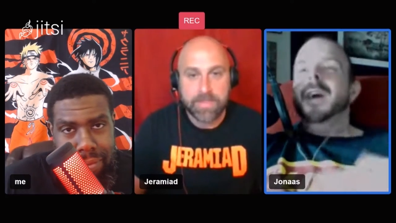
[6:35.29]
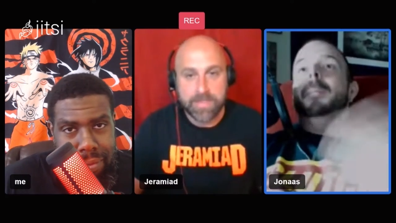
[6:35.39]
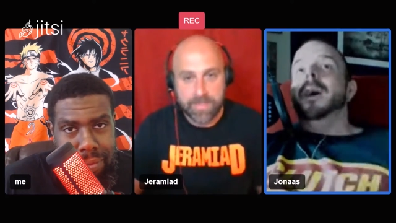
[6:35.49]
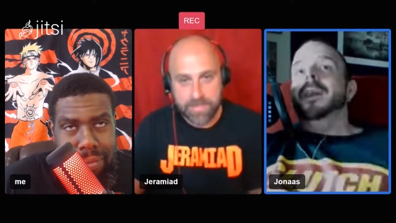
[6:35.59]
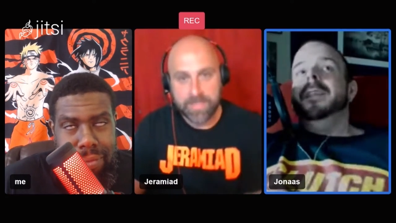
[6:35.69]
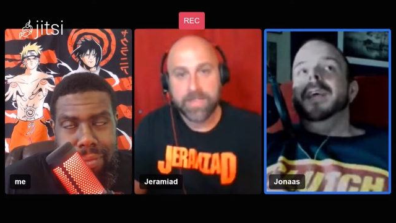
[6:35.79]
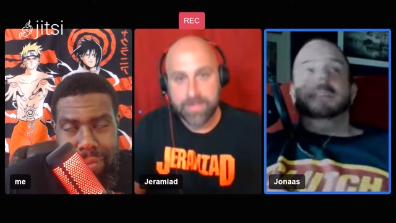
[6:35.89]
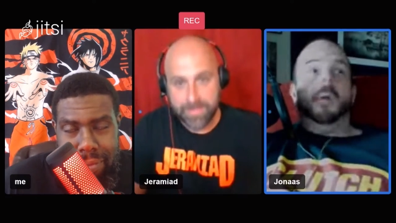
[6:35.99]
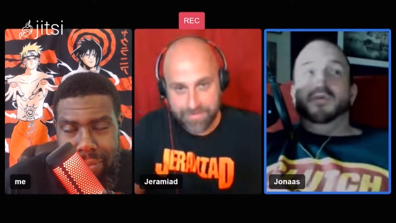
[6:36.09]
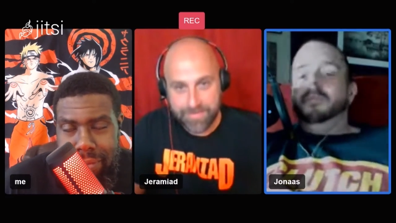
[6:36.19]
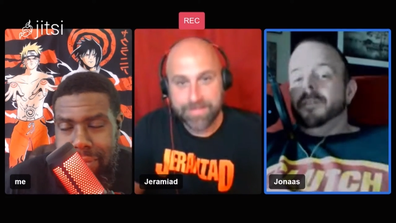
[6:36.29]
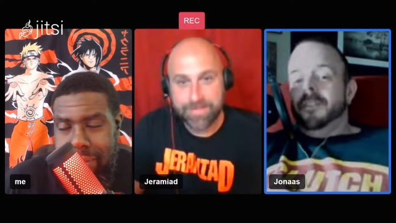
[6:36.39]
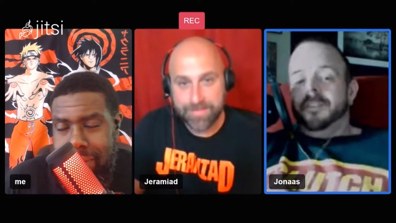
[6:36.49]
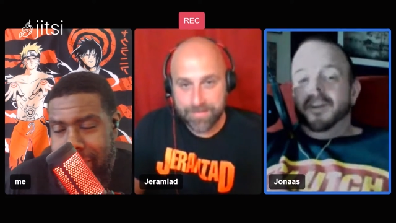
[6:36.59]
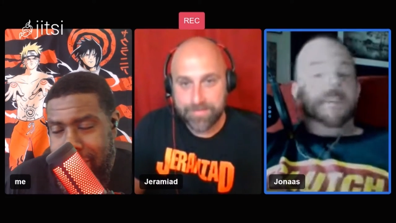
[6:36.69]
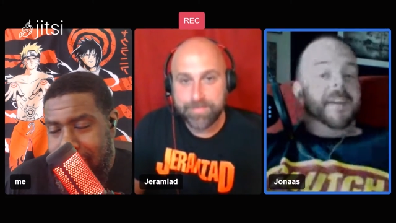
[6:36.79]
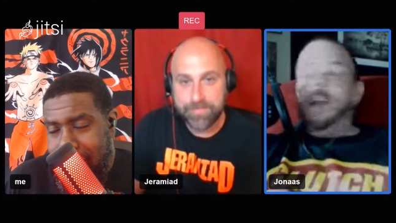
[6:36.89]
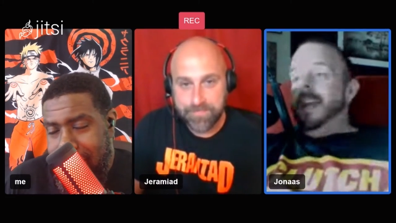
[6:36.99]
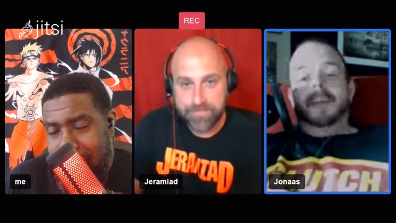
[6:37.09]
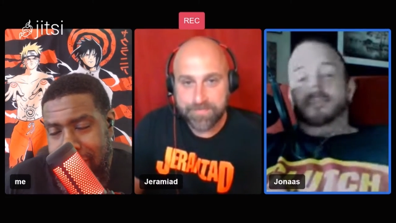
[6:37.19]
Speaker 1: But See, if I would have never started,
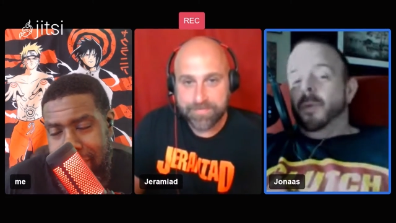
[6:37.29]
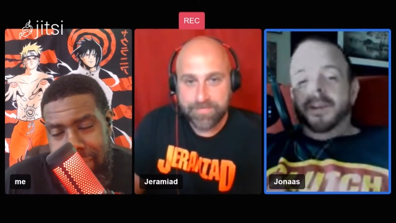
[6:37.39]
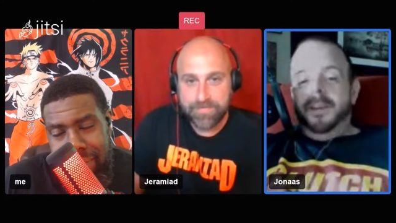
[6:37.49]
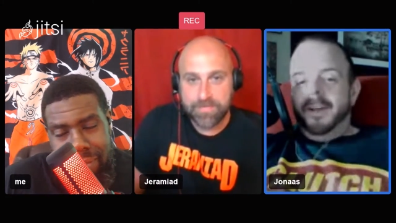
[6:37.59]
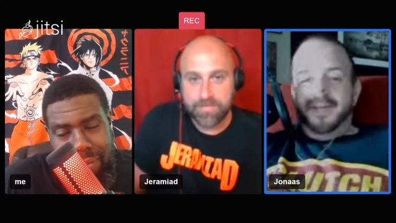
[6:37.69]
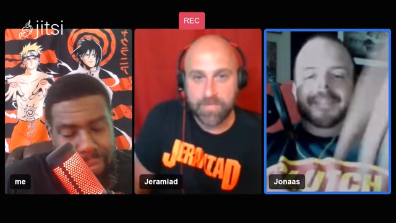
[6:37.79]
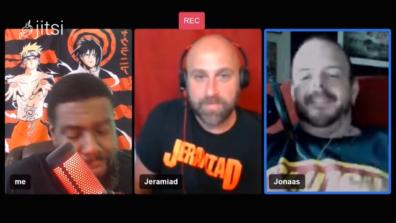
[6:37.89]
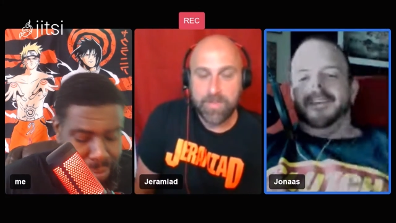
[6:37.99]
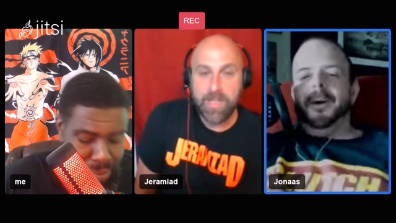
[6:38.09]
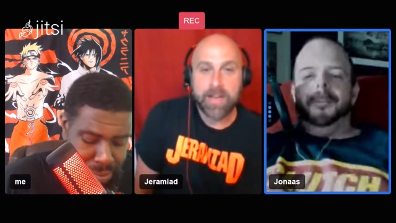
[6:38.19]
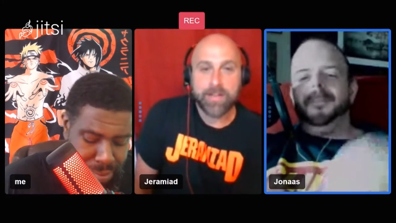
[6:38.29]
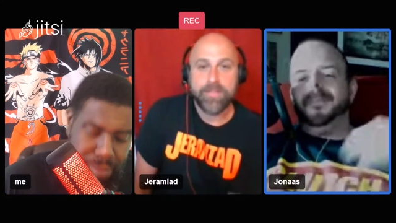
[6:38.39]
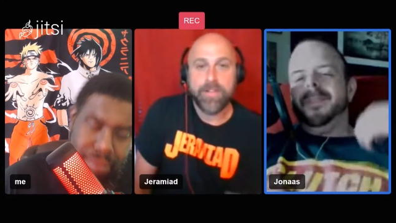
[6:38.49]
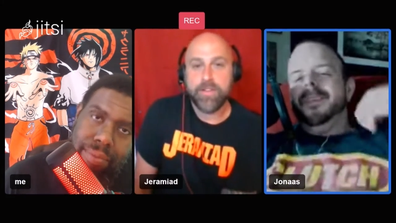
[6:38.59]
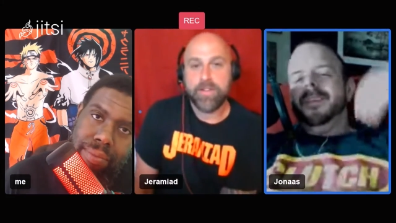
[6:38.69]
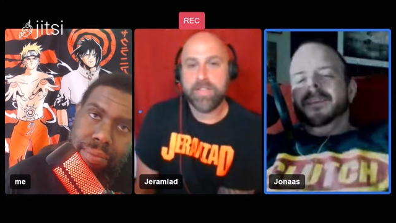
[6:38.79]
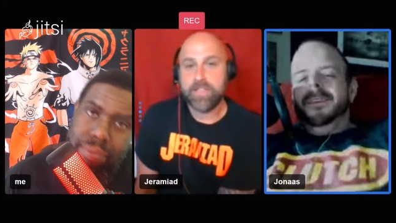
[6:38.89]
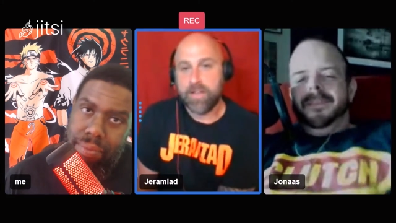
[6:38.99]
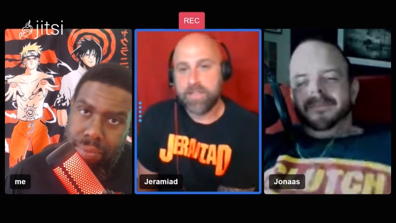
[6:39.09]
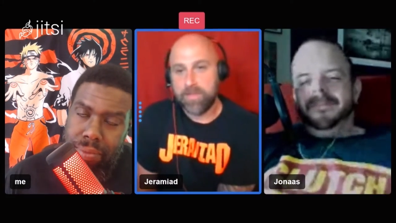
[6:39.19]
I never would have done it. So
Speaker 2: yeah, and it's
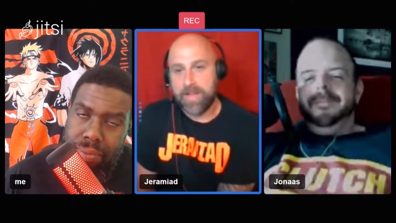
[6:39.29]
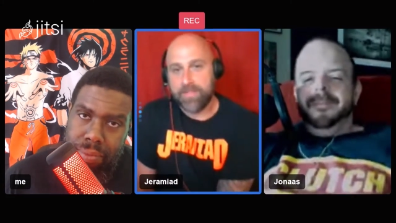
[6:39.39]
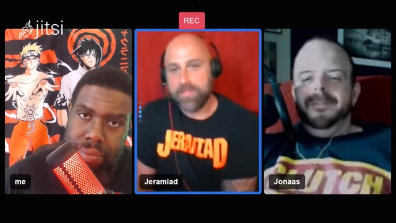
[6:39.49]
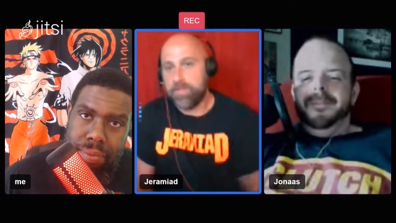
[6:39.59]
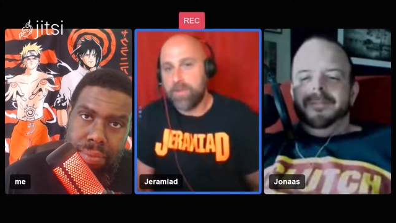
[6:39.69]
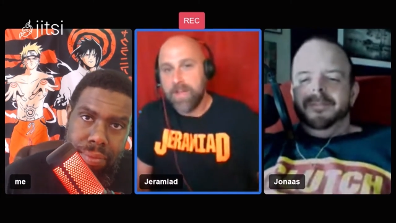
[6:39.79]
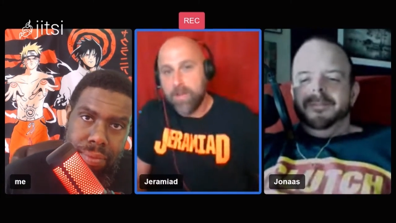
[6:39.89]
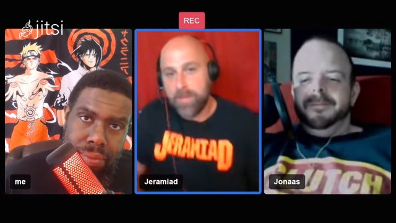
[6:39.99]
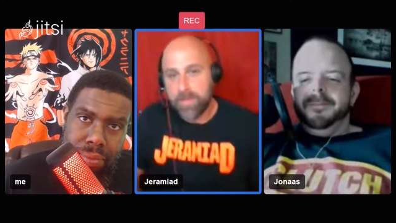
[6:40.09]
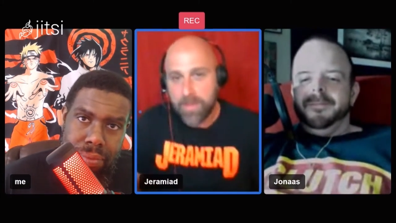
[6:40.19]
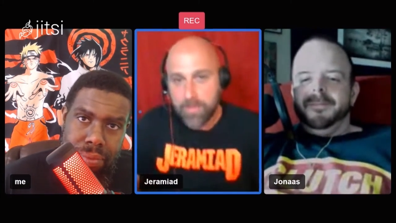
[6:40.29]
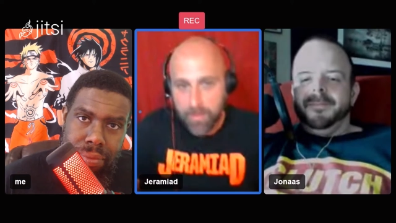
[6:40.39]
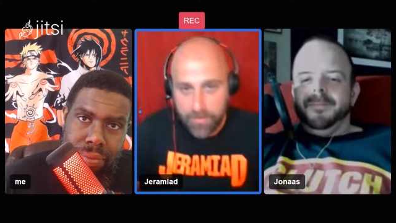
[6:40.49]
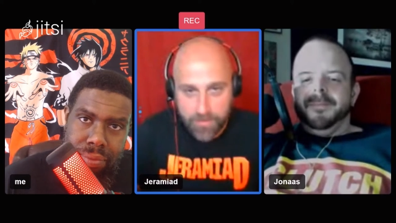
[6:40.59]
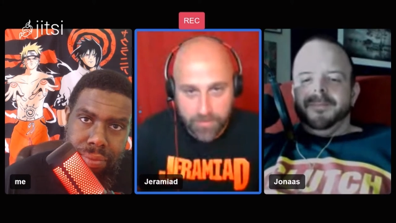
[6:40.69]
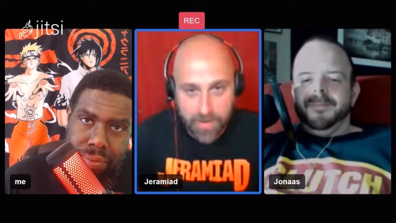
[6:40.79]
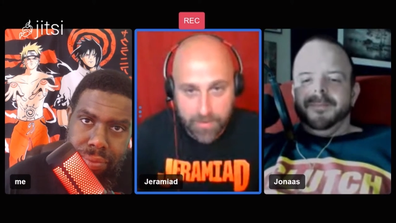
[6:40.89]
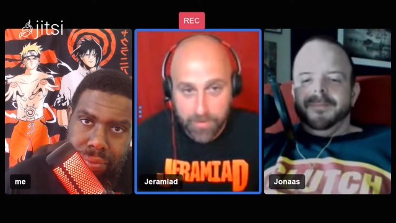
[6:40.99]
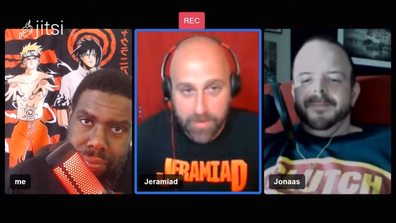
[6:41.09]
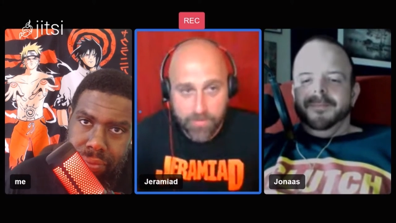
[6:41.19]
awesome to have someone come come along for the
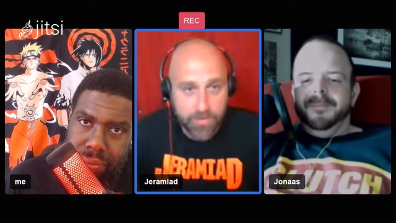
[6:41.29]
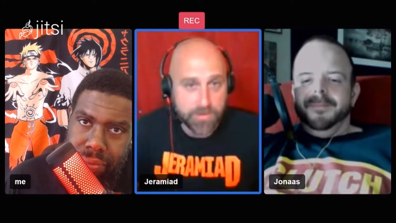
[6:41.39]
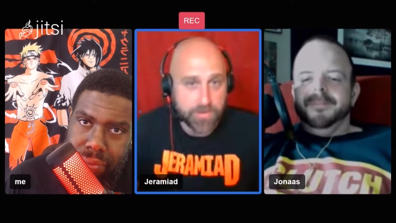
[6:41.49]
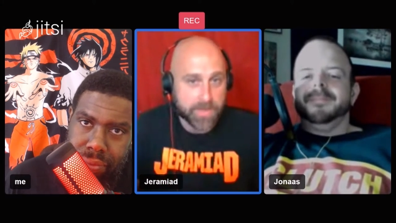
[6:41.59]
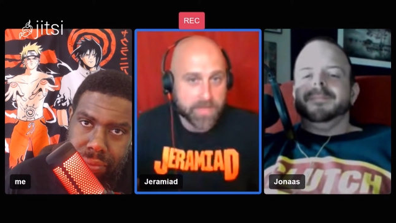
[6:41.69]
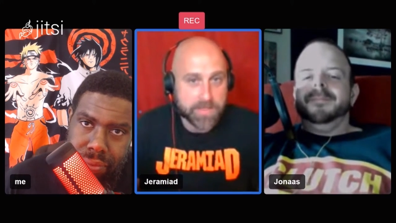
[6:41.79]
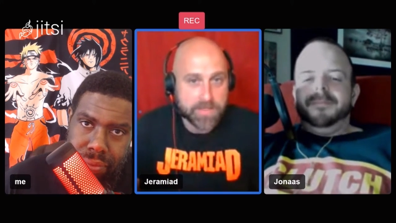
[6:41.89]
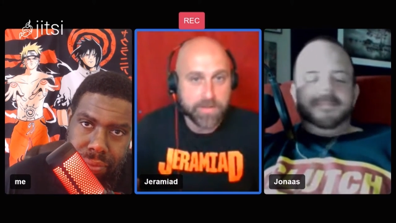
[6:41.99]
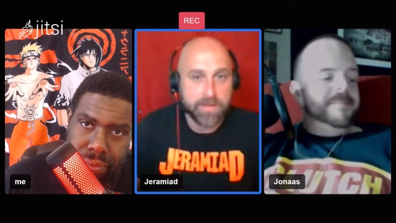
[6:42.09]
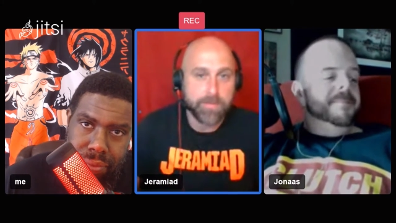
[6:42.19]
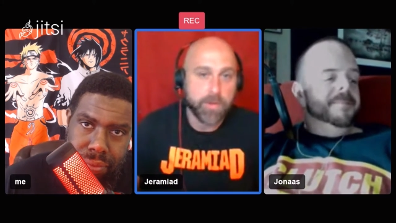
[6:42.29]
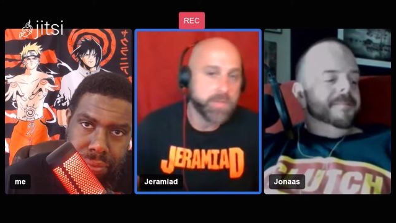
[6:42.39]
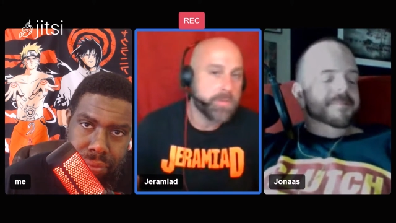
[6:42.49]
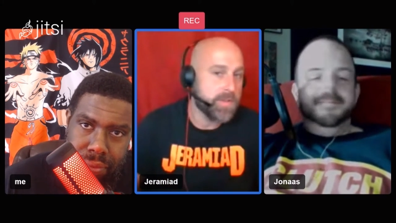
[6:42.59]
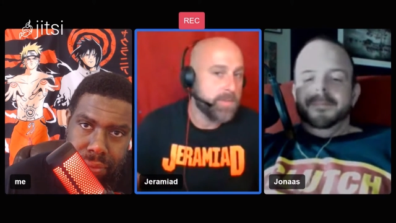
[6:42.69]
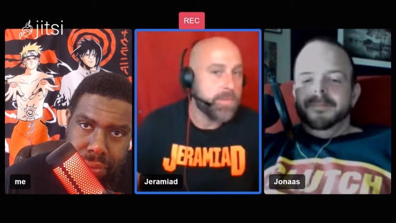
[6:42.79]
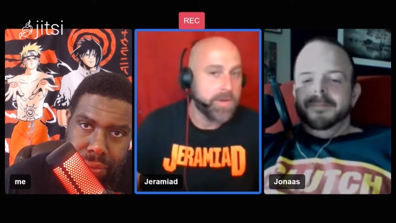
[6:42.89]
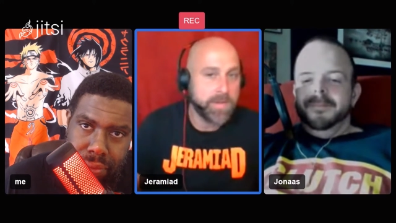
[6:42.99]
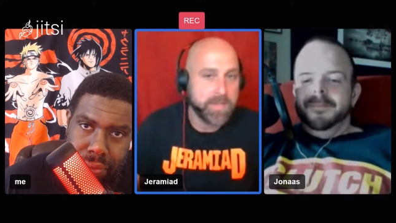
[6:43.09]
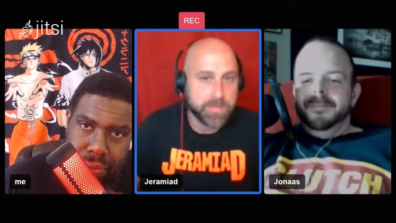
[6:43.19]
ride, whatever you're doing, because you have multiple
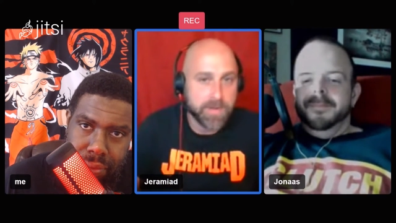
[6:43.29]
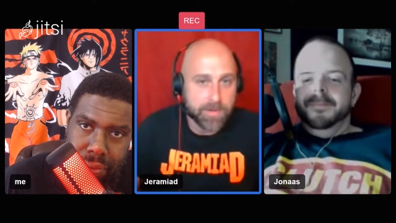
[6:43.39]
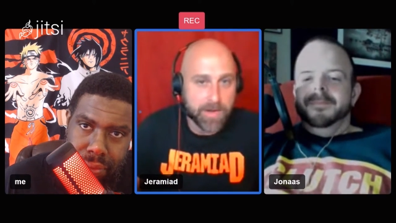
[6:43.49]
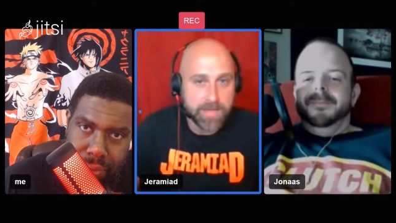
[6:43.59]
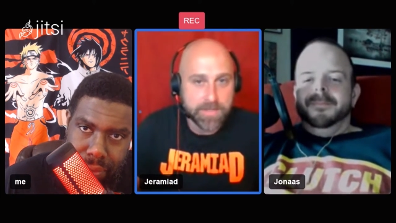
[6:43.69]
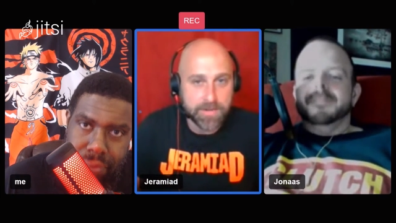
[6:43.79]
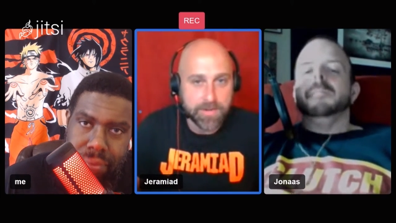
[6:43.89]
input as well, right? So